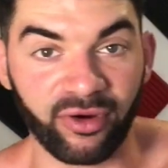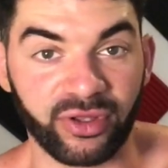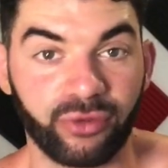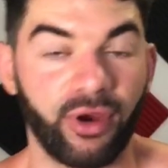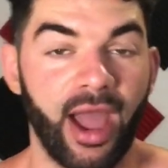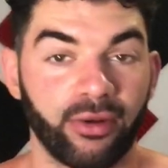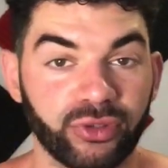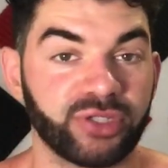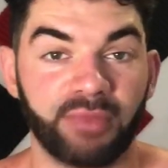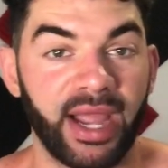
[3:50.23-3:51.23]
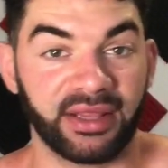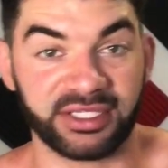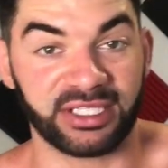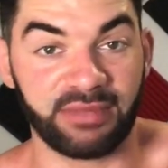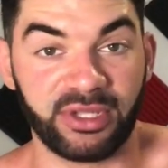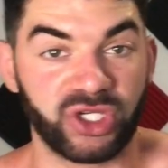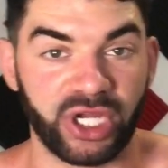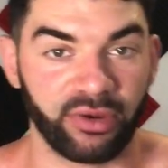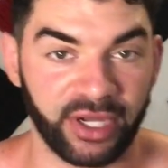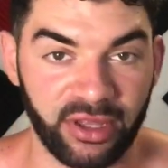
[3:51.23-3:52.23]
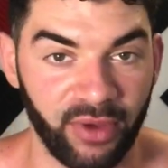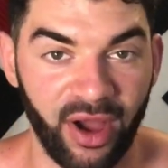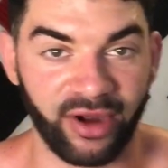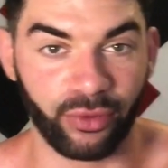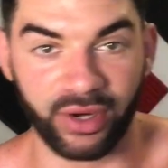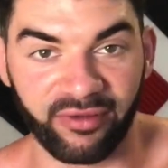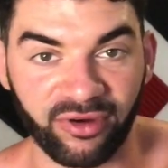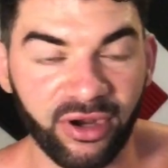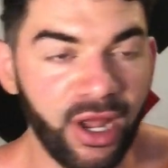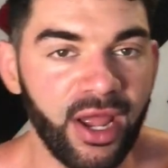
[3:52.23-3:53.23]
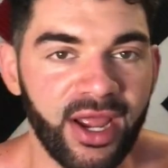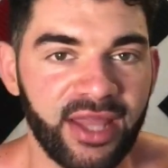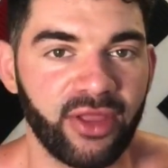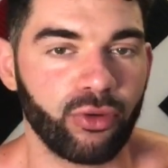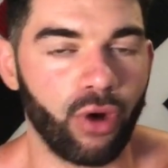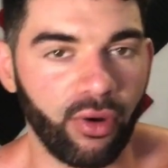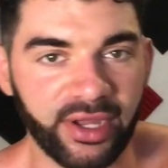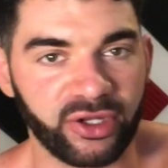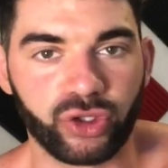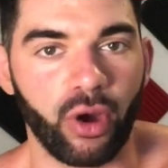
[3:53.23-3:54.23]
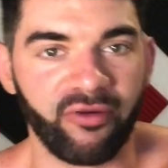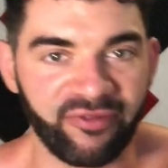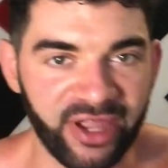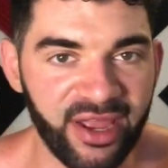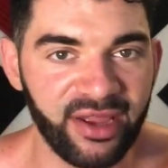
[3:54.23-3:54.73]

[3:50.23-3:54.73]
and the crowd will just mindlessly be cheering them on or whatever, and then they'll all get a trophy